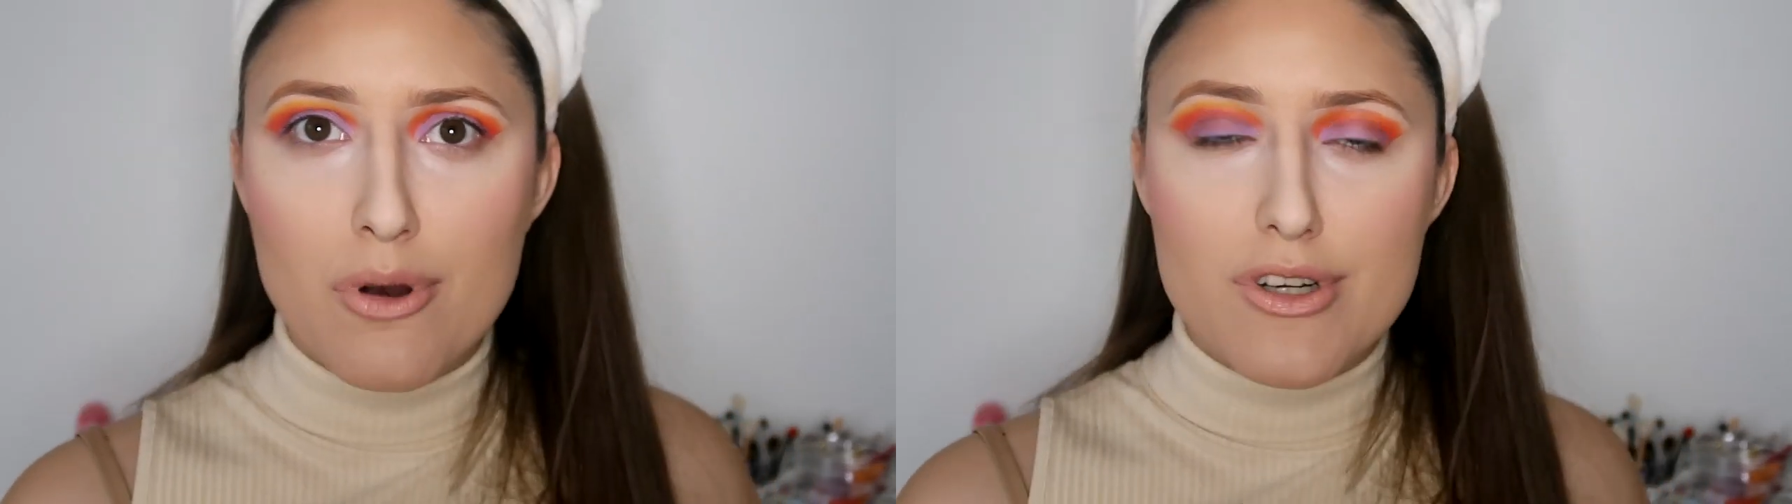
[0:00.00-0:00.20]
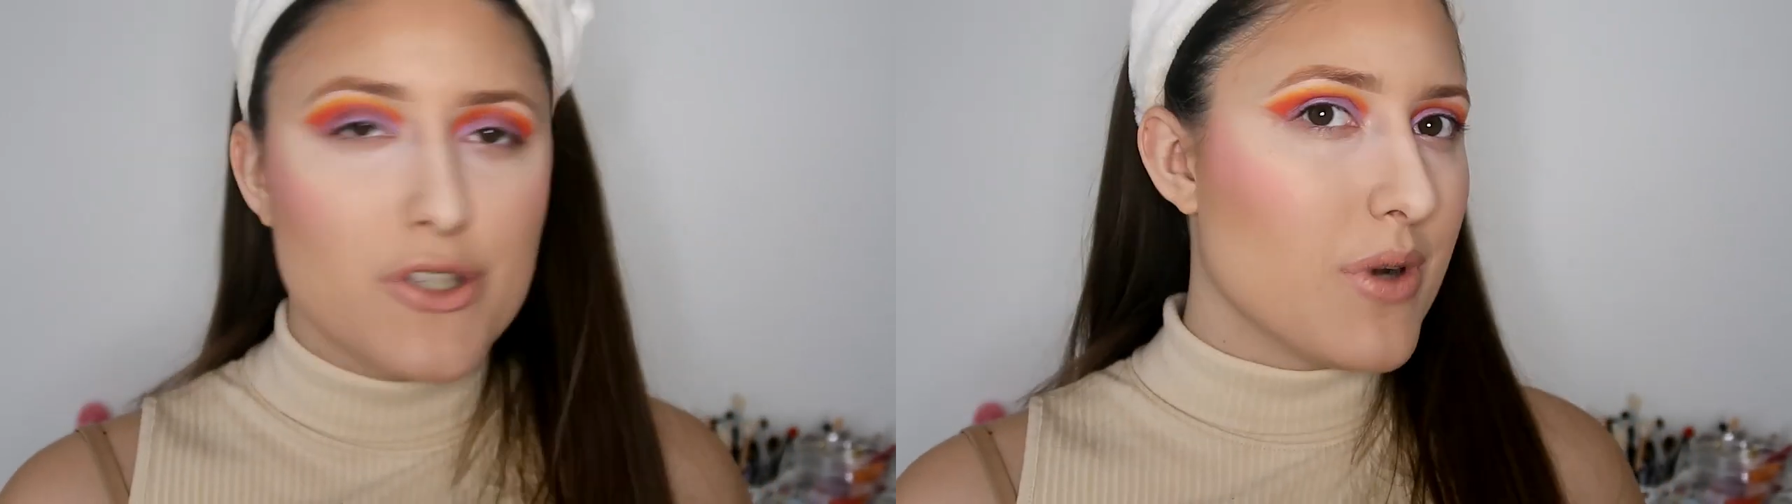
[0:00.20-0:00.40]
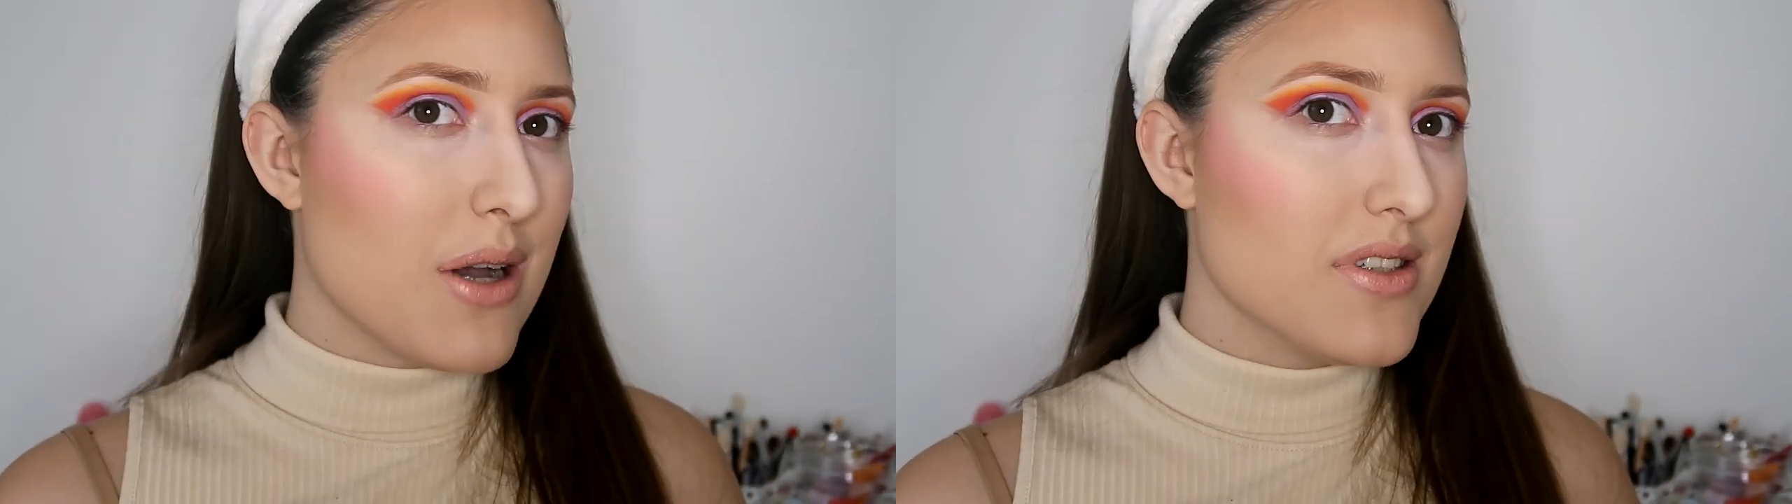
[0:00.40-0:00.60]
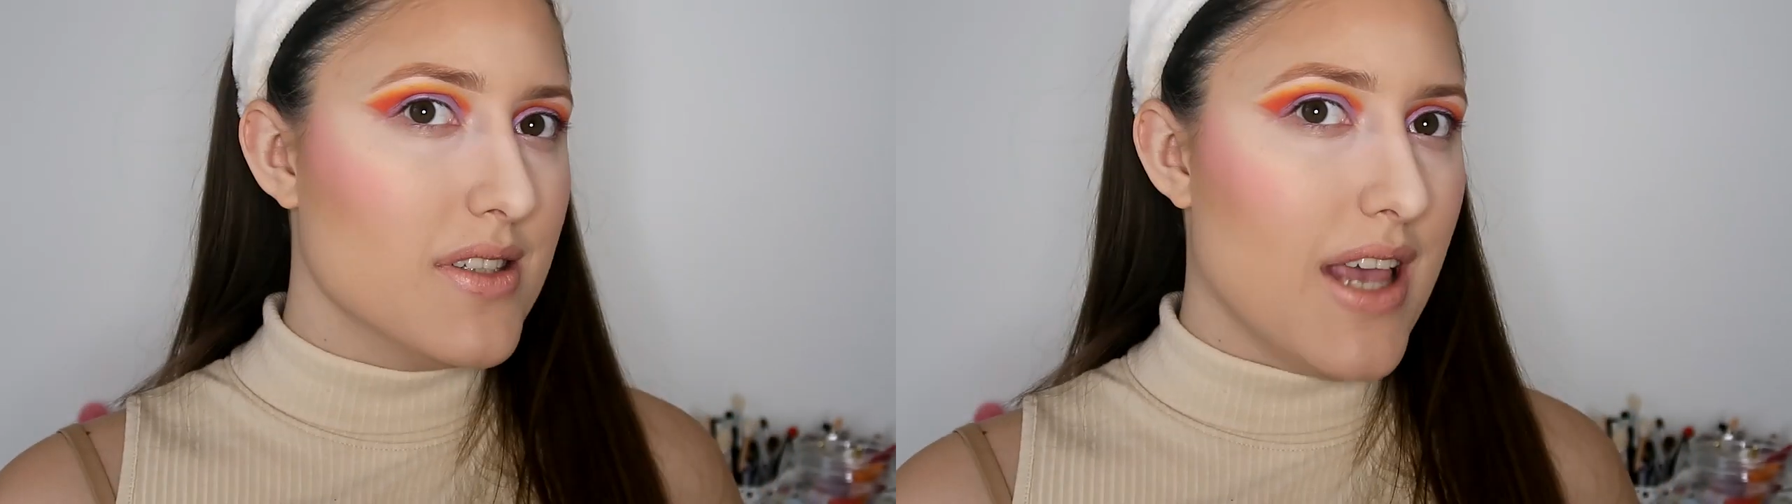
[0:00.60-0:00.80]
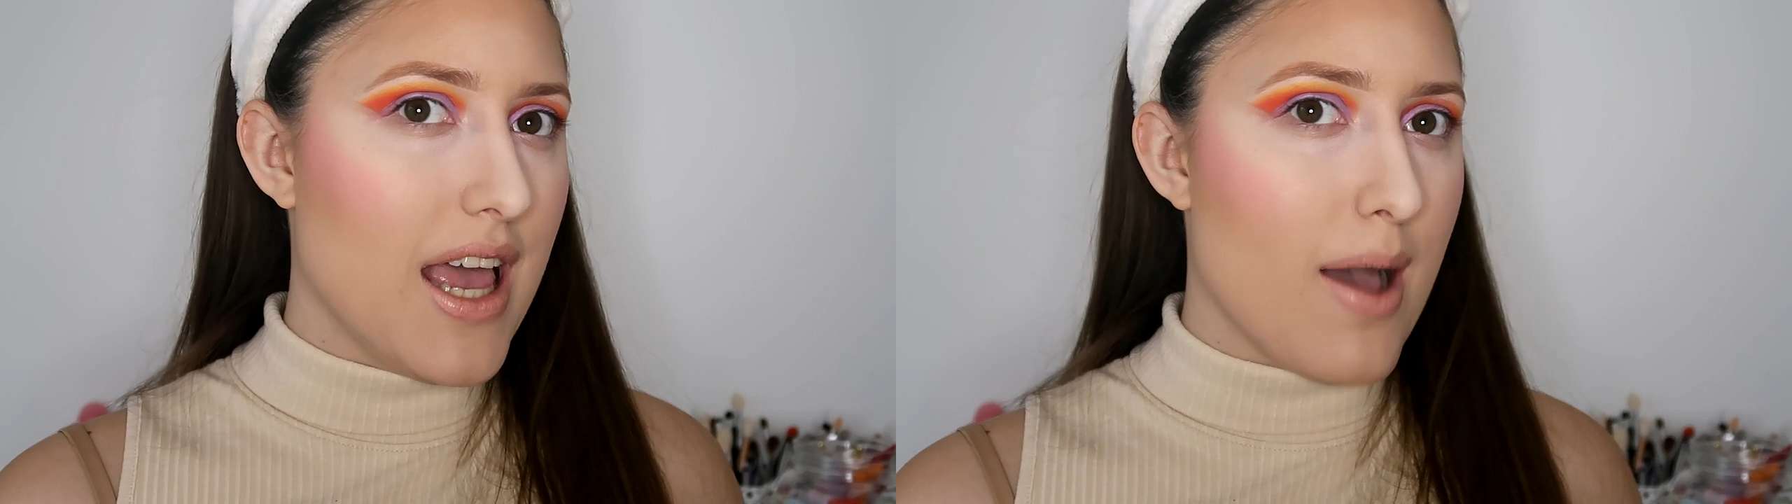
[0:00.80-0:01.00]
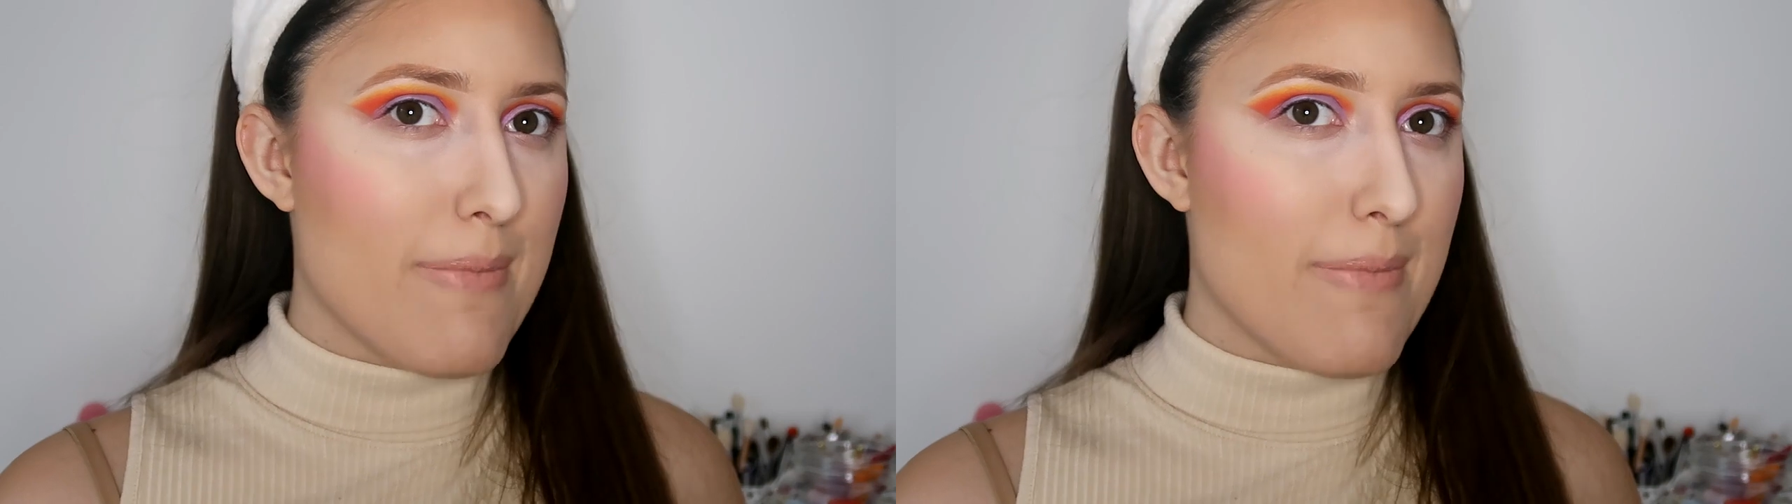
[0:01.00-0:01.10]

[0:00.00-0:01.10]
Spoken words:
I'm not really sure what else to say.